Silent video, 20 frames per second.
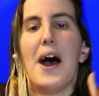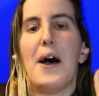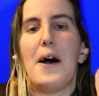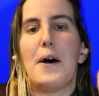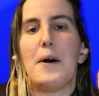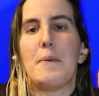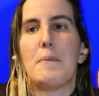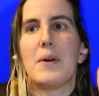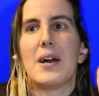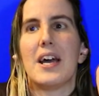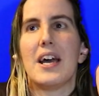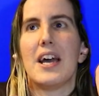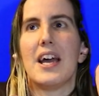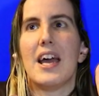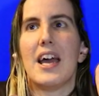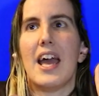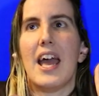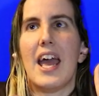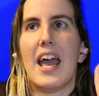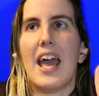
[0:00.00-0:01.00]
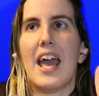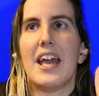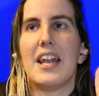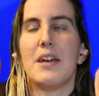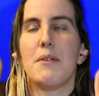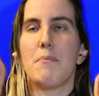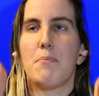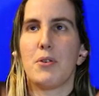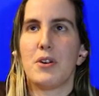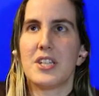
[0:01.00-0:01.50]

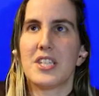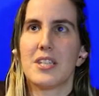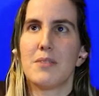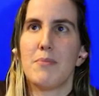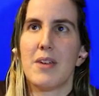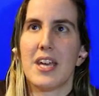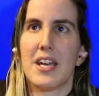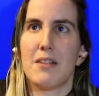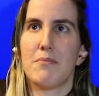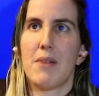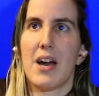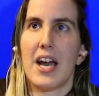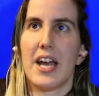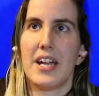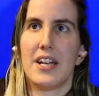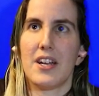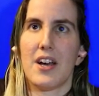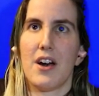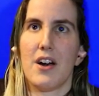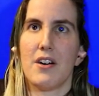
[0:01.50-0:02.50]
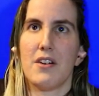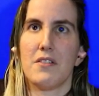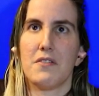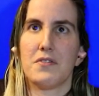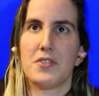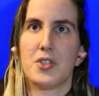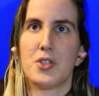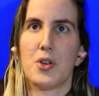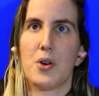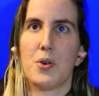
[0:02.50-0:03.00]
And it puts me in mind
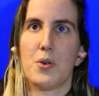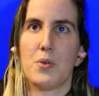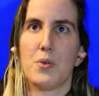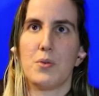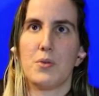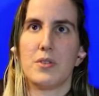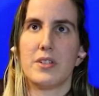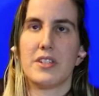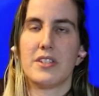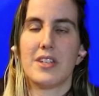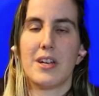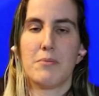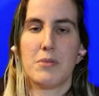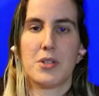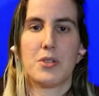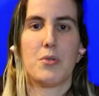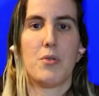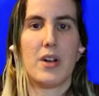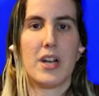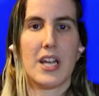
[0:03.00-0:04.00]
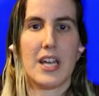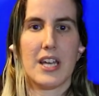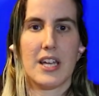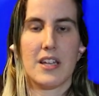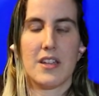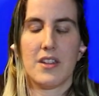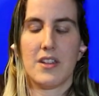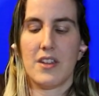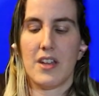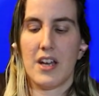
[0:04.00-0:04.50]
of, so December
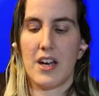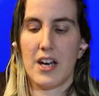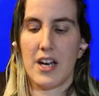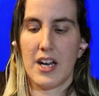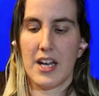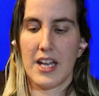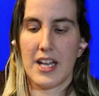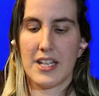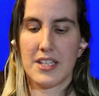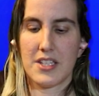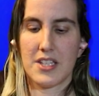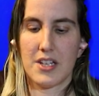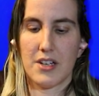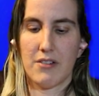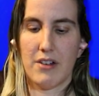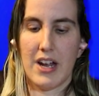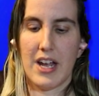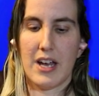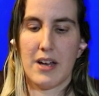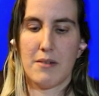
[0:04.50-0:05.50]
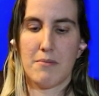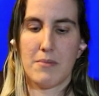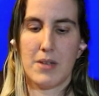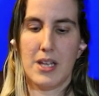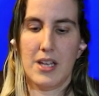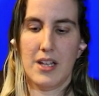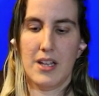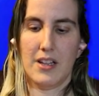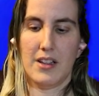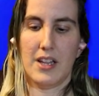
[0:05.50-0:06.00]
20th,
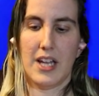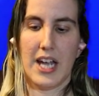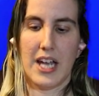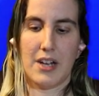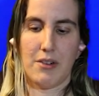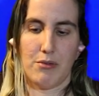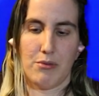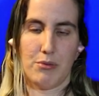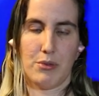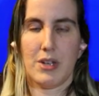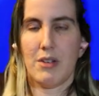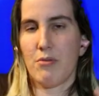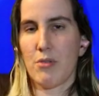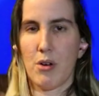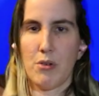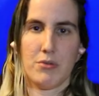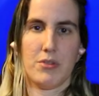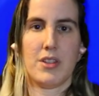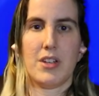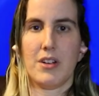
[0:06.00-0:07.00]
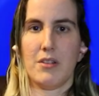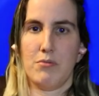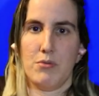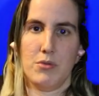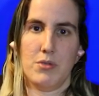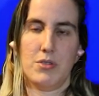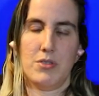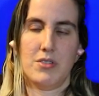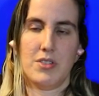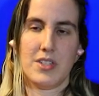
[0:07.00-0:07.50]
Instagram like rewrote their
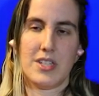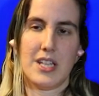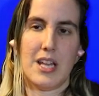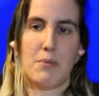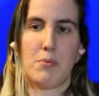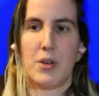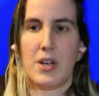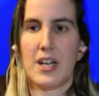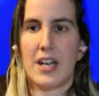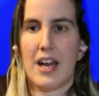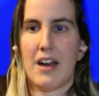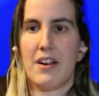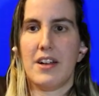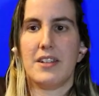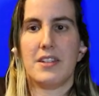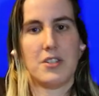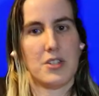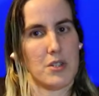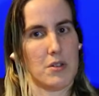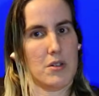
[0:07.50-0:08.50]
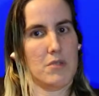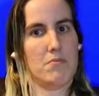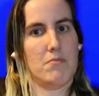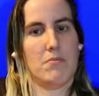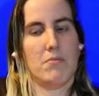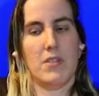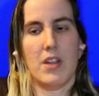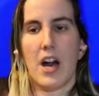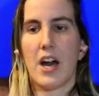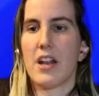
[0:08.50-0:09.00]
rules and they put it out, and there's a
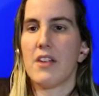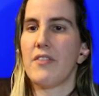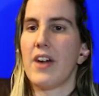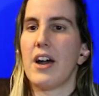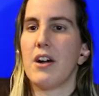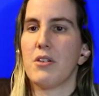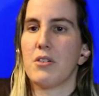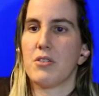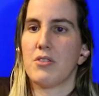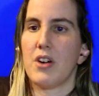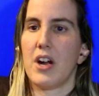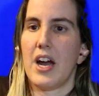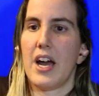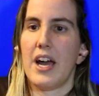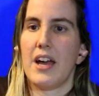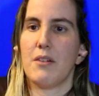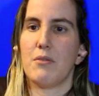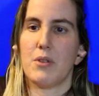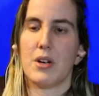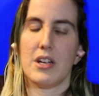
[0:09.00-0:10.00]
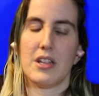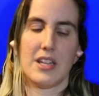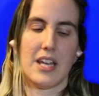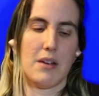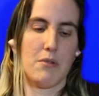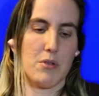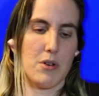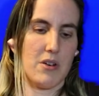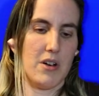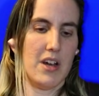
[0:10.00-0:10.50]
lot of outcry where
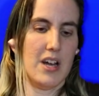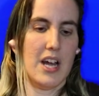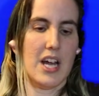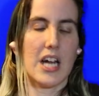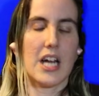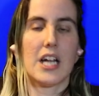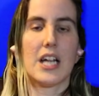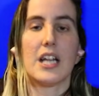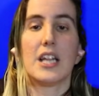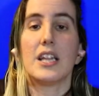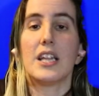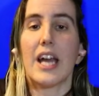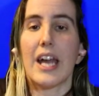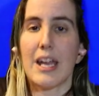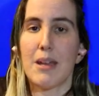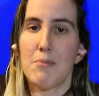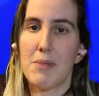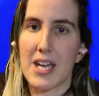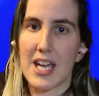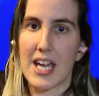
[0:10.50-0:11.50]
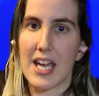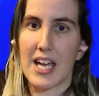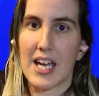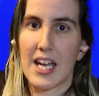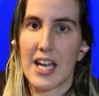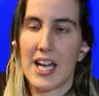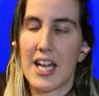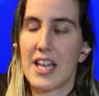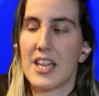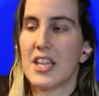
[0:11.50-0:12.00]
they were
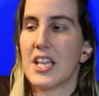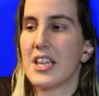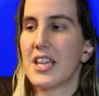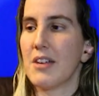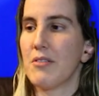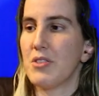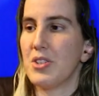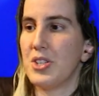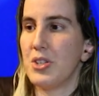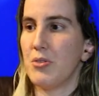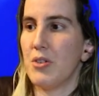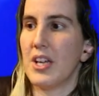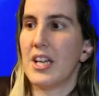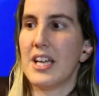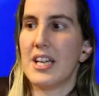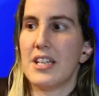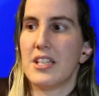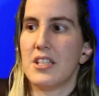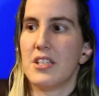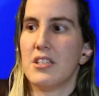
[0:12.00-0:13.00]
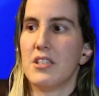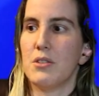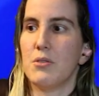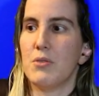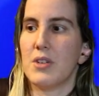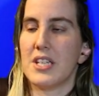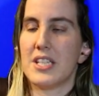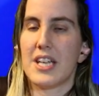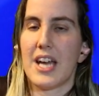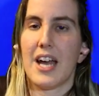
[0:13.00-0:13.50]
claiming that they were doing it
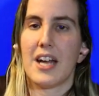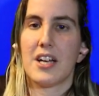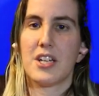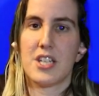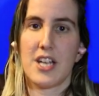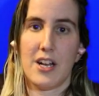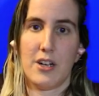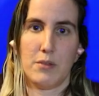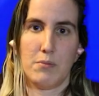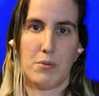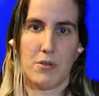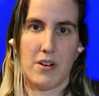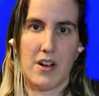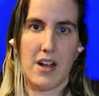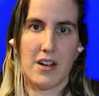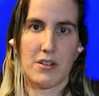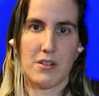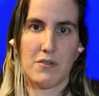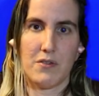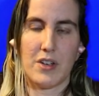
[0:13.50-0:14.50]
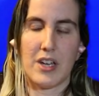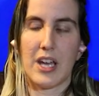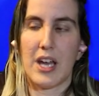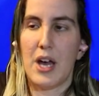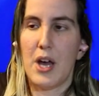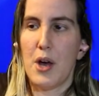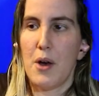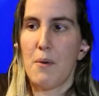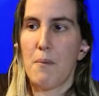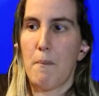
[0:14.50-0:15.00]
to attack child
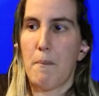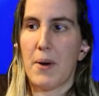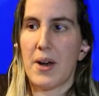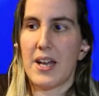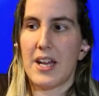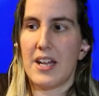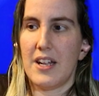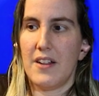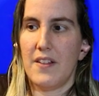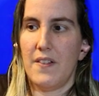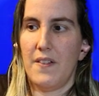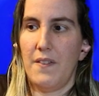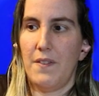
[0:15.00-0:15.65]
pornography, but